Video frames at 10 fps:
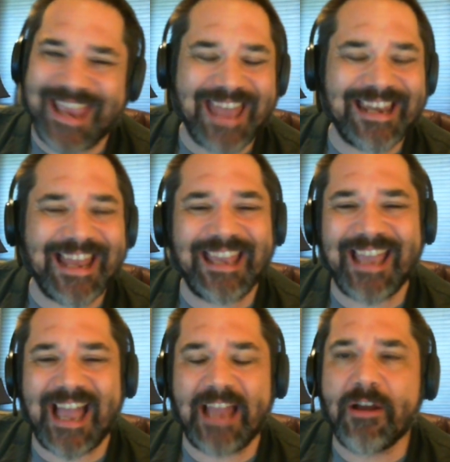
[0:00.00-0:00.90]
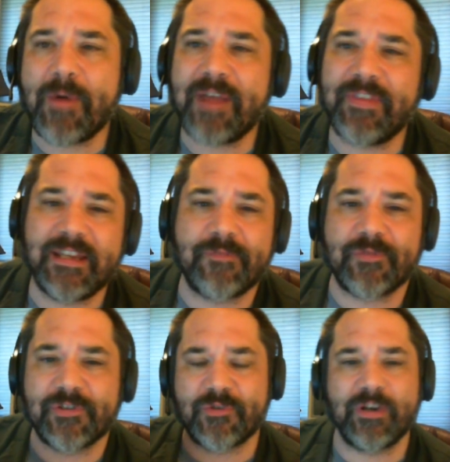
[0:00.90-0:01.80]
And I know why they did it
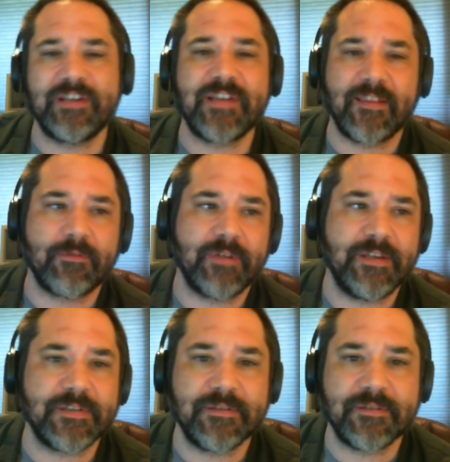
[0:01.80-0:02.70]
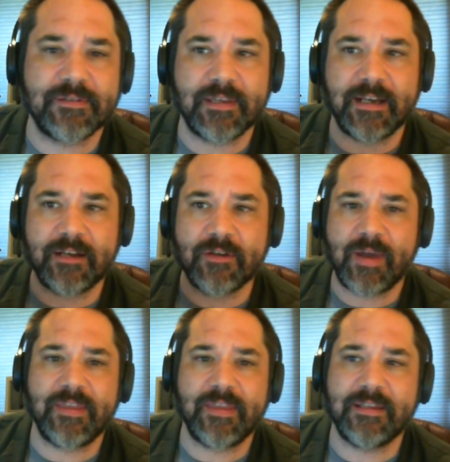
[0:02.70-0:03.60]
for storytelling reasons, and I know
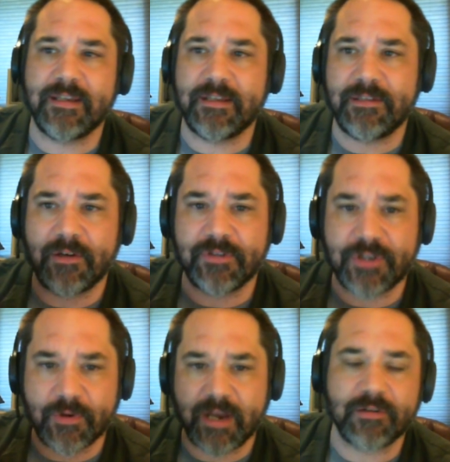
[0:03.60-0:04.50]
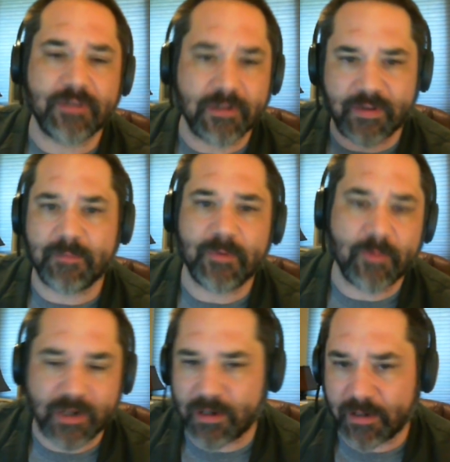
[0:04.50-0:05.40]
why they did it, you know, to show character development
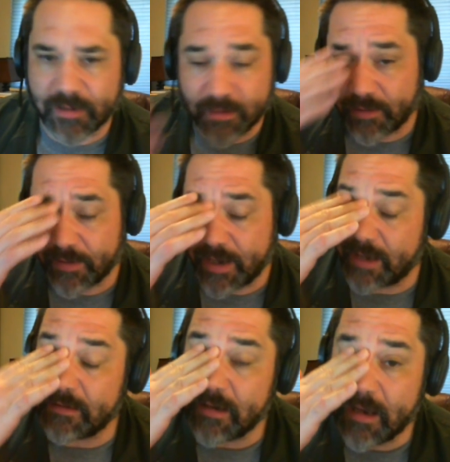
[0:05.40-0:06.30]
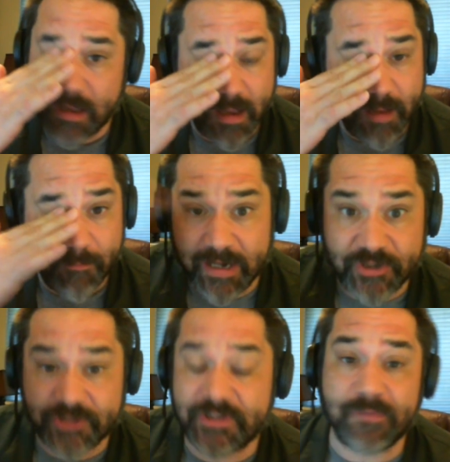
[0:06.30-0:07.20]
with Kirk and all that. But it
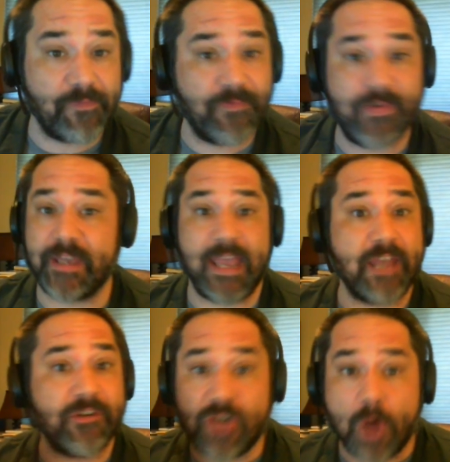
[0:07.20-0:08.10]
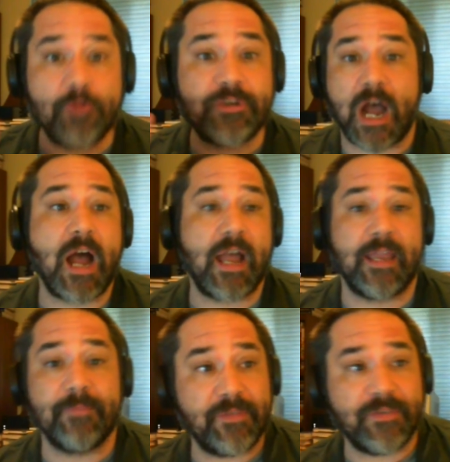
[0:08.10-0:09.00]
just didn't fit. At no
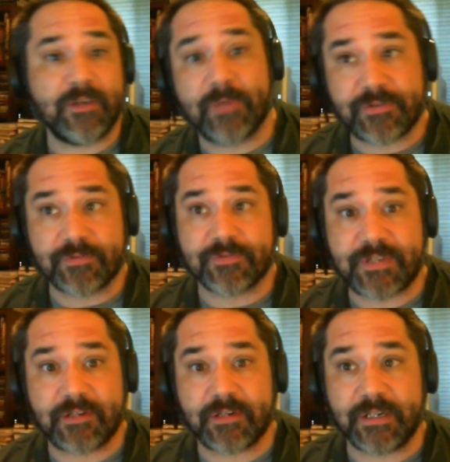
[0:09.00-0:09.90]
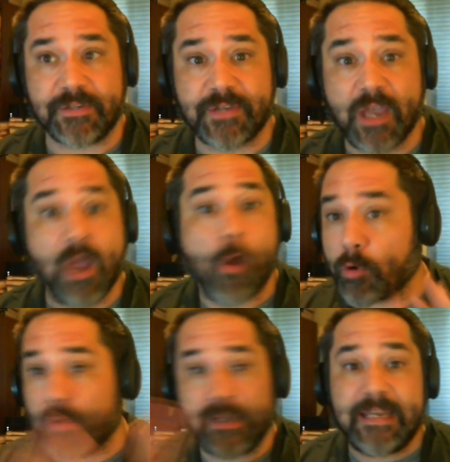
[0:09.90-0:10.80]
time in the original series
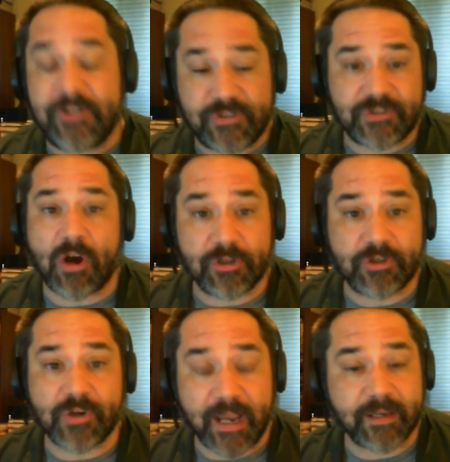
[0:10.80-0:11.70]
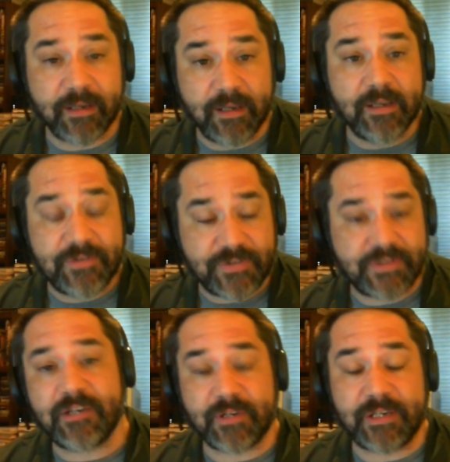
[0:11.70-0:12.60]
or any Star Trek
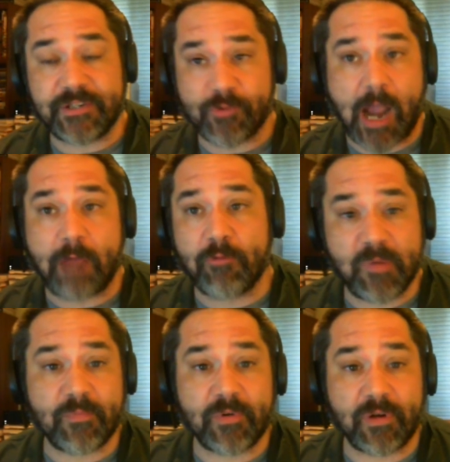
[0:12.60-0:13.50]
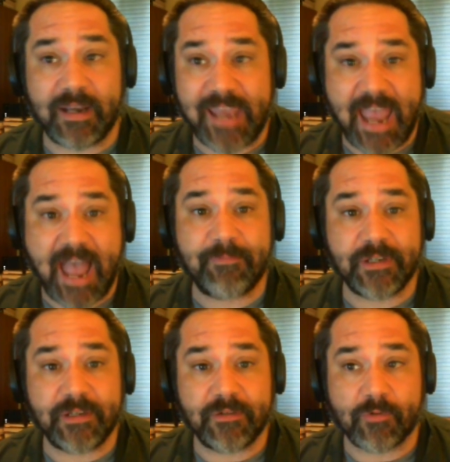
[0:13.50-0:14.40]
series do I remember a
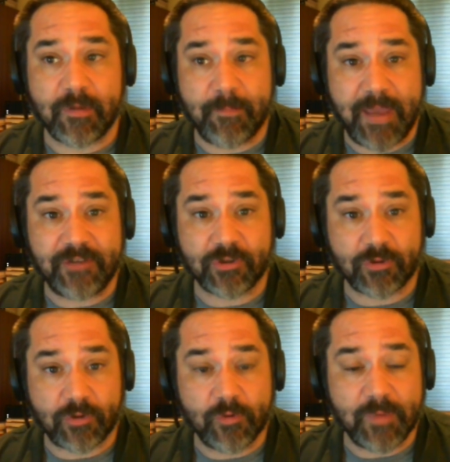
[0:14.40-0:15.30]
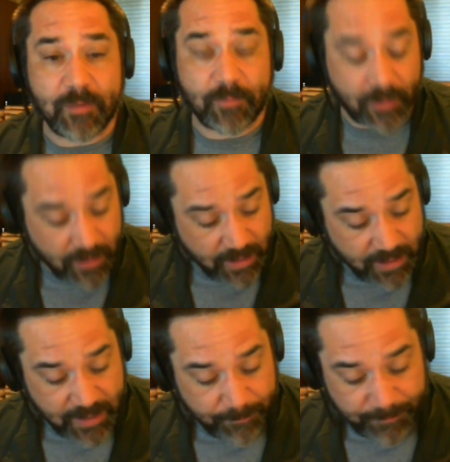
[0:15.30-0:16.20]
captain or a major crew member
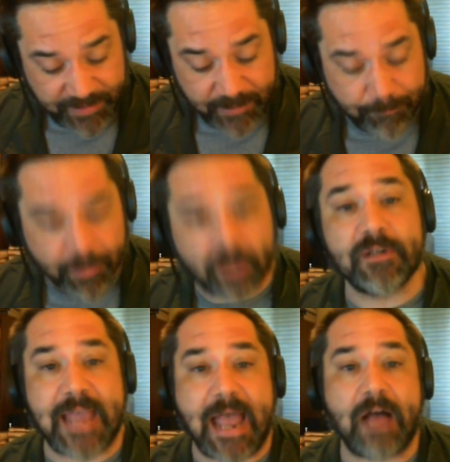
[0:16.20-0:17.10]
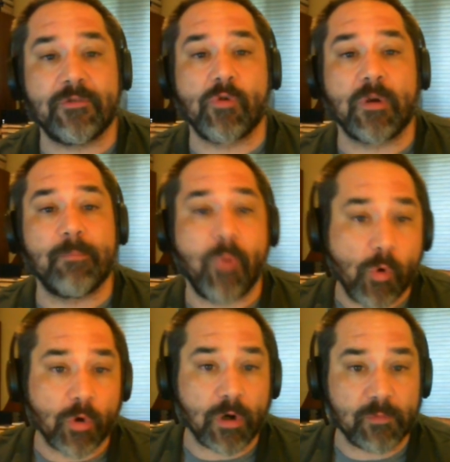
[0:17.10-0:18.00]
being burnt out or
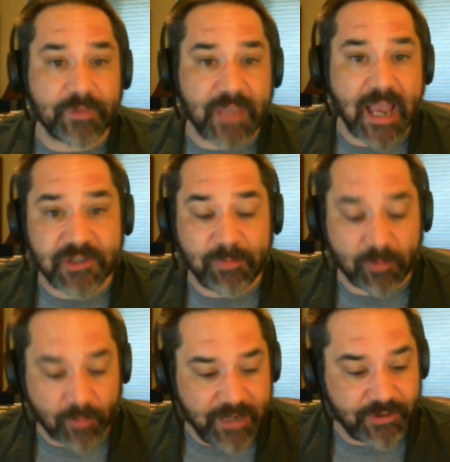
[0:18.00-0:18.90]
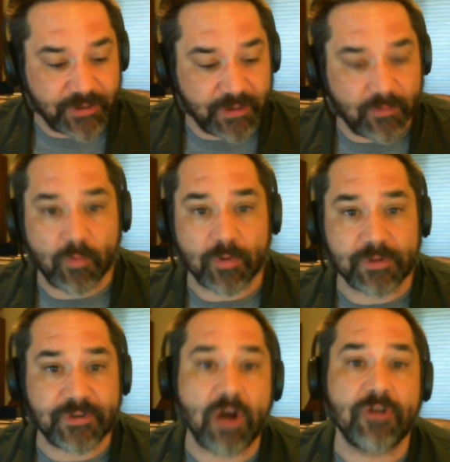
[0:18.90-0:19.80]
bored with exploration or
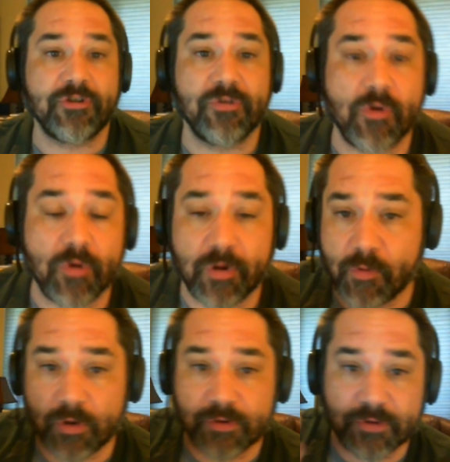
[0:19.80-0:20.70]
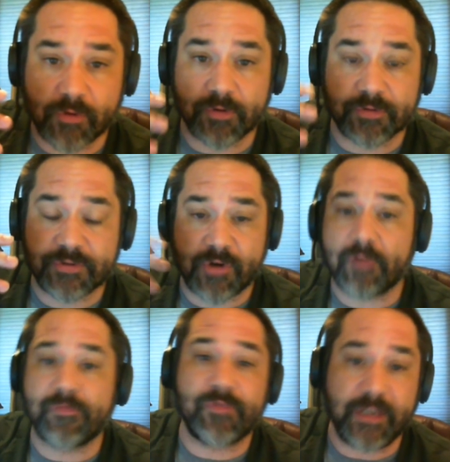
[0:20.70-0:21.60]
or
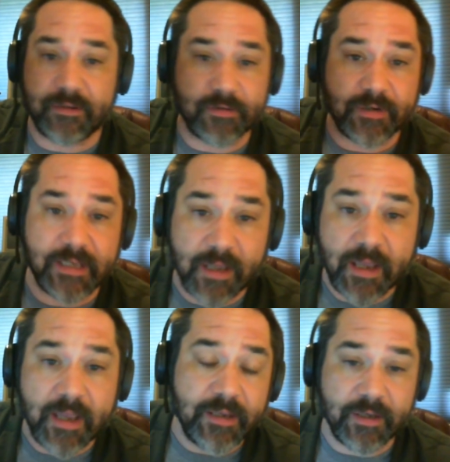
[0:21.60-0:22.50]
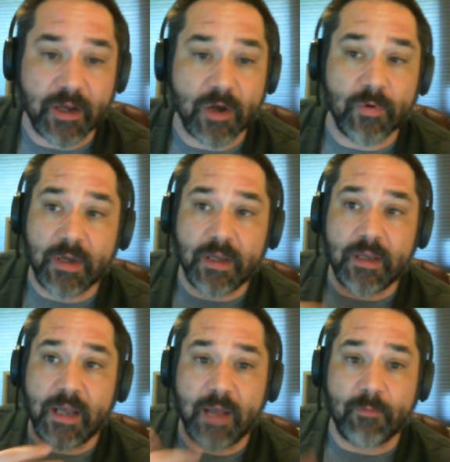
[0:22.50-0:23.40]
Starfleet or any, you know,
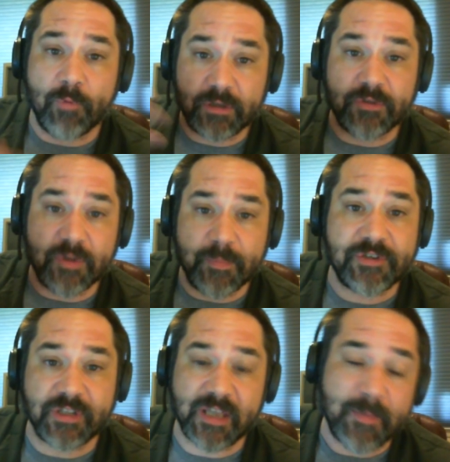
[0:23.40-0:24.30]
what the mission.